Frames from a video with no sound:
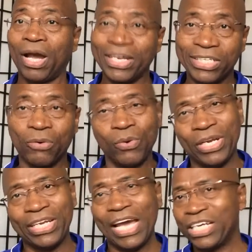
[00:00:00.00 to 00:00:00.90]

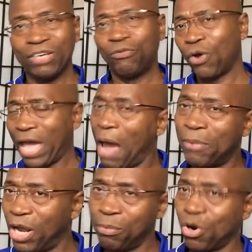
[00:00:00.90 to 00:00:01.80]
Consequently, there is a
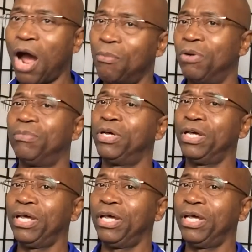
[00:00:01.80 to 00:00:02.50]
vocabulary problem